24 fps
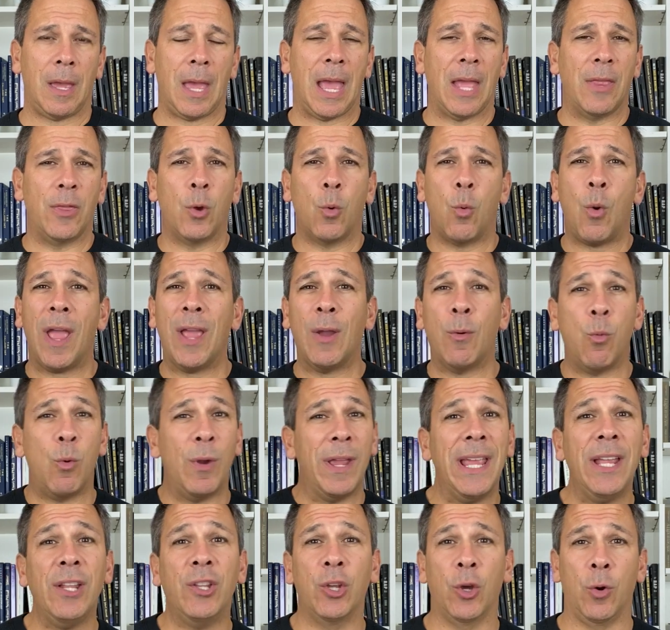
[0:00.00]
and the way
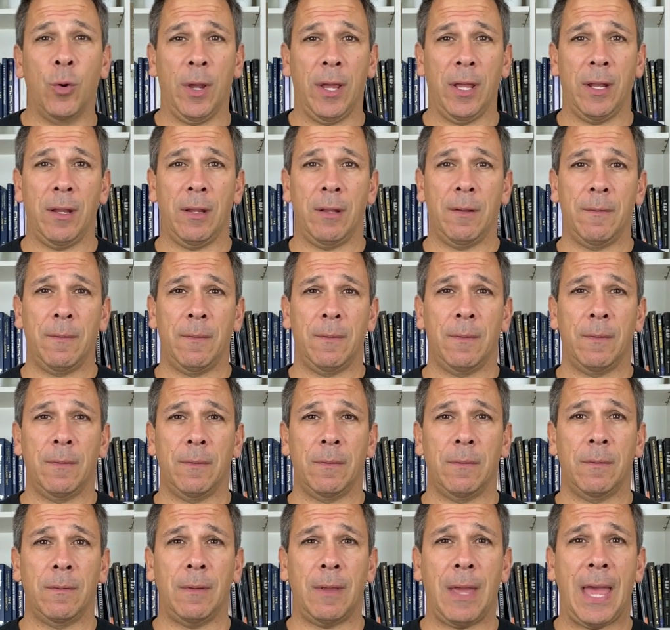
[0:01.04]
we do it
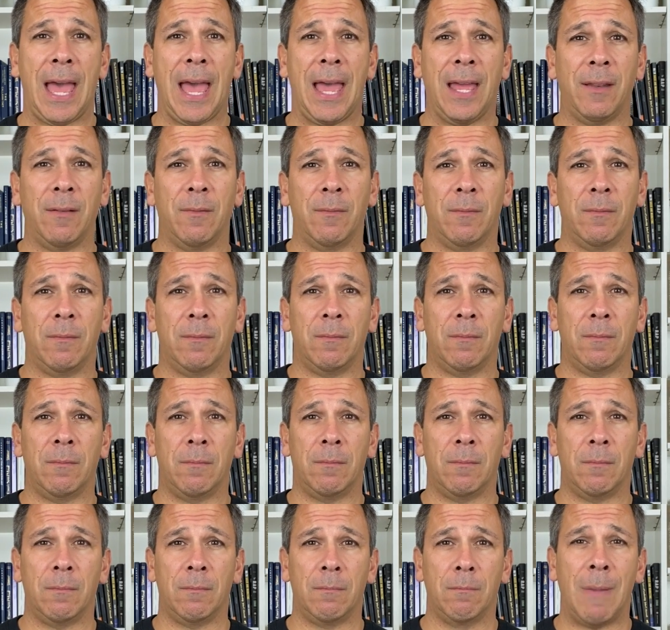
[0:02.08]
at
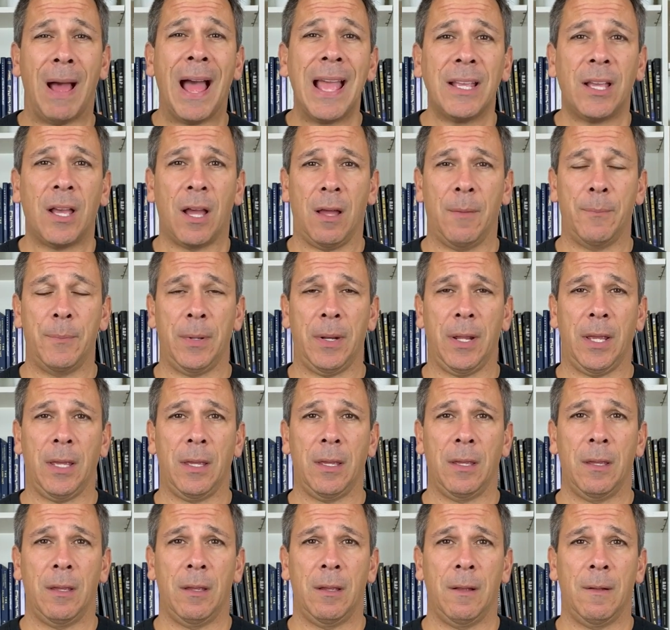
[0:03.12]
my
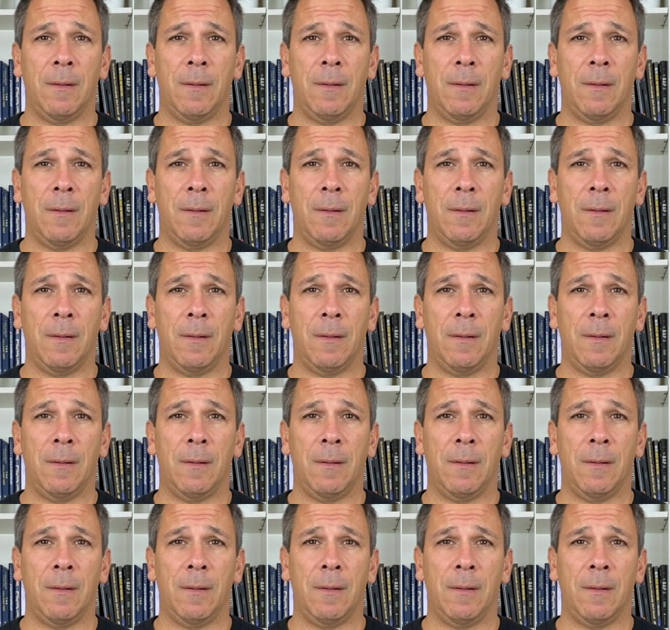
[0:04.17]
company